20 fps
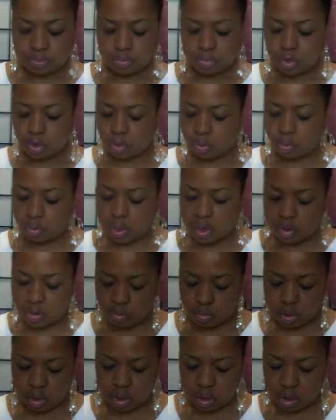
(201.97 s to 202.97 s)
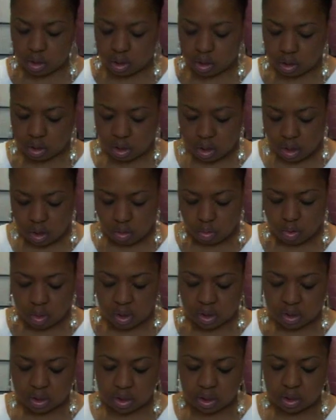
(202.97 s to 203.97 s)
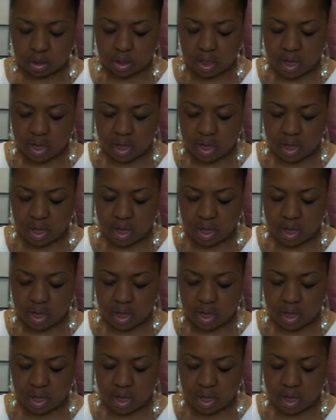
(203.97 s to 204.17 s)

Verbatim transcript: The green one. What is this?